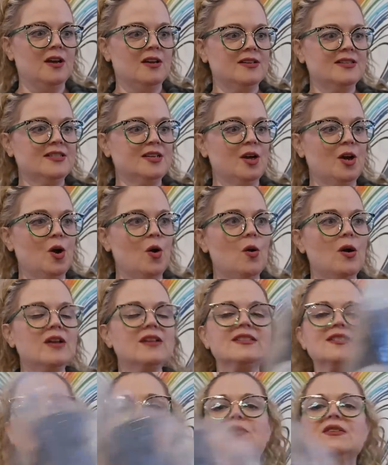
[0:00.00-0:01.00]
So
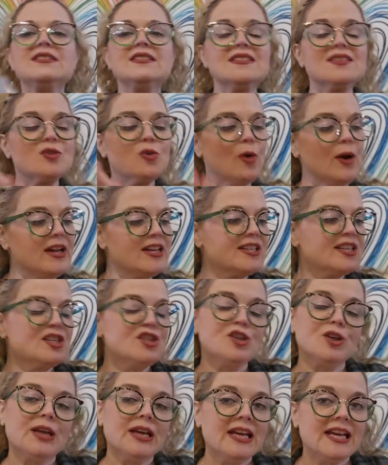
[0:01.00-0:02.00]
this is great
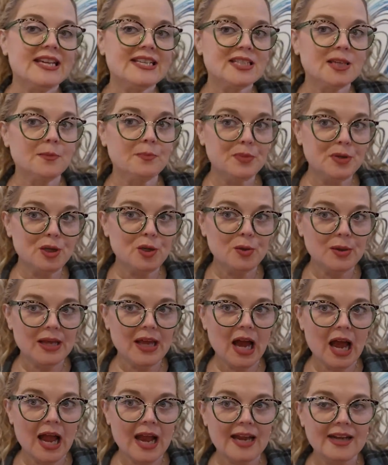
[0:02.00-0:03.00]
because you can get some
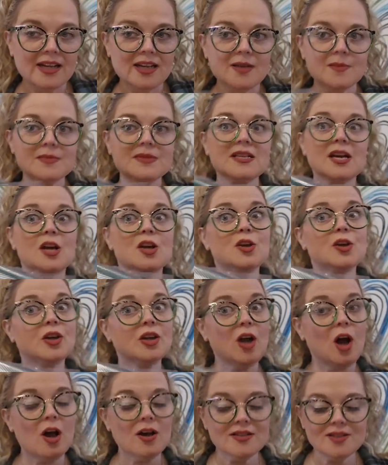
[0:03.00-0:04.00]
beauty items. You
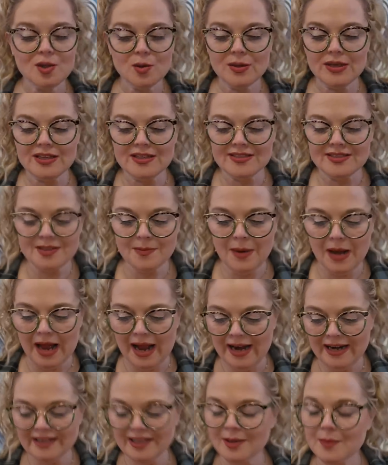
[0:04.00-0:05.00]
can also get some
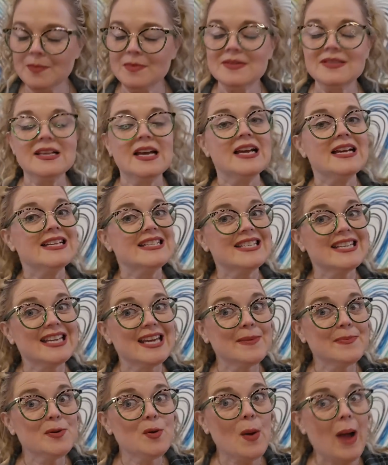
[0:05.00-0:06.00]
items to
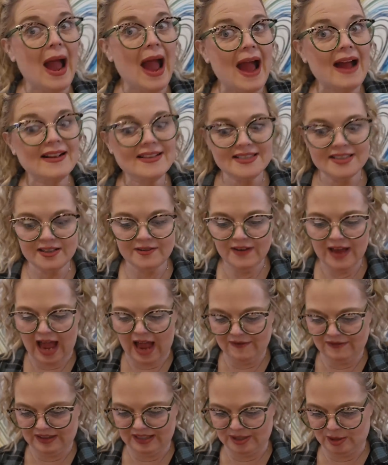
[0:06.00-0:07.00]
keep you active,
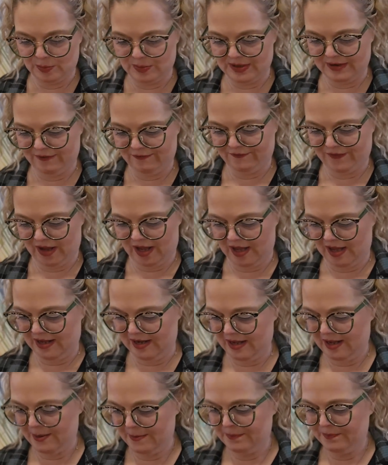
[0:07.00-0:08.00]
have a little bit of
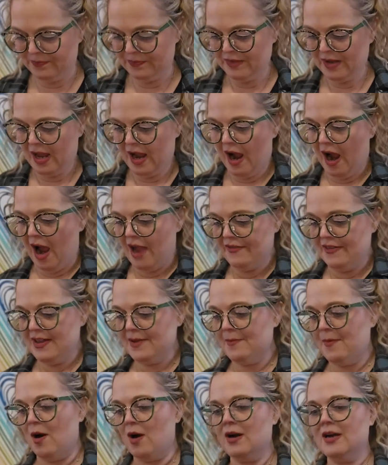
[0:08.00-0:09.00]
fun. I
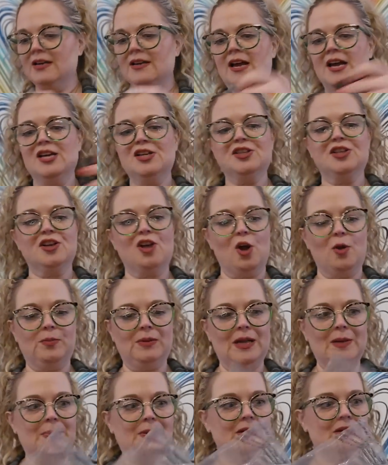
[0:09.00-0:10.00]
think Mark and I should go
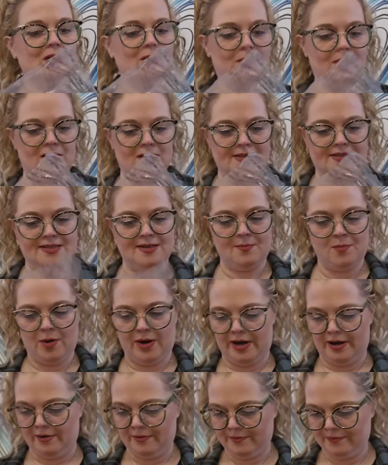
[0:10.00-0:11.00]
play pickleball
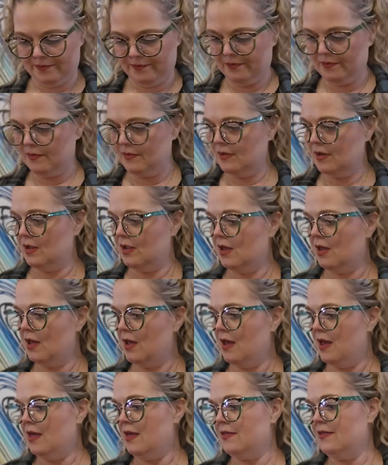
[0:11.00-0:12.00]
somewhere.
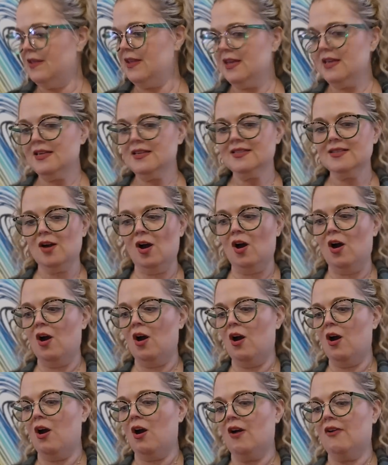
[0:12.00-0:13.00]
These
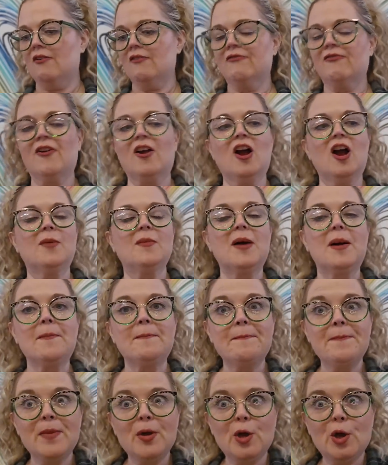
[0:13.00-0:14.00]
are from
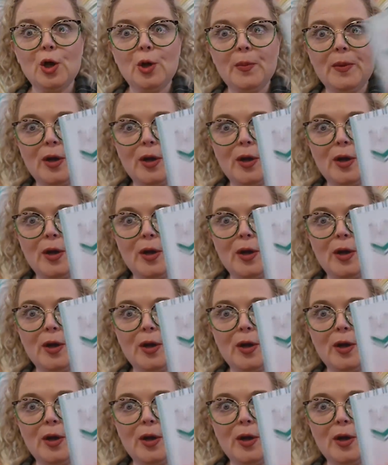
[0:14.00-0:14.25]
Moo